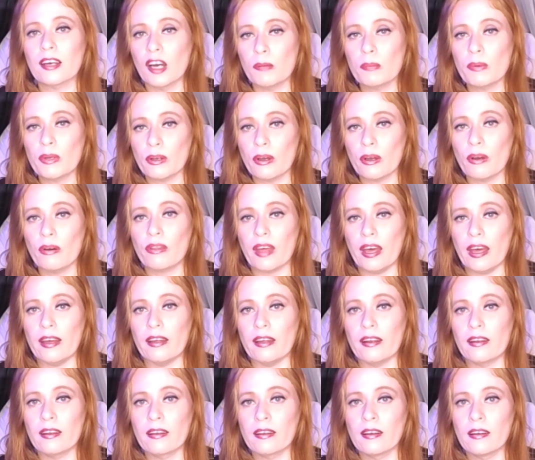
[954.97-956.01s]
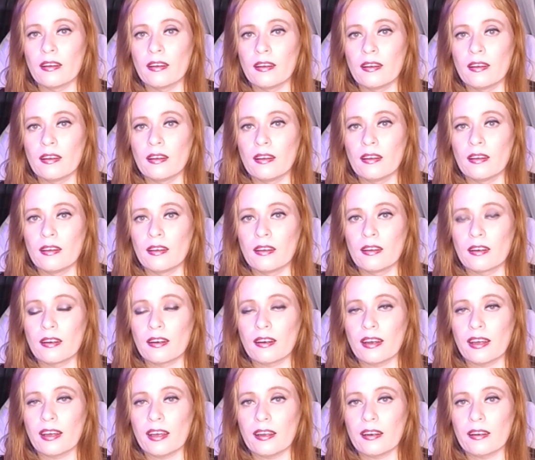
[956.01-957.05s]
I hope you know that.
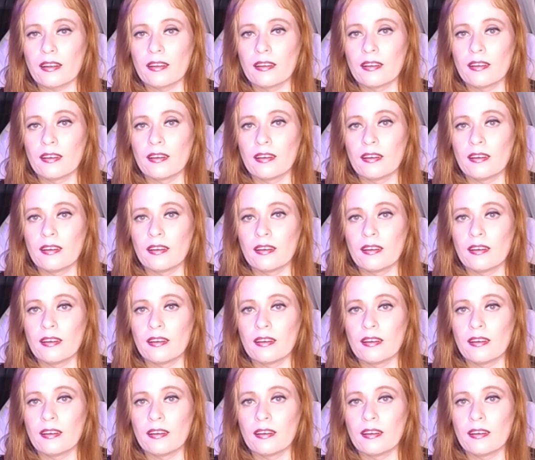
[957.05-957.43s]
All right?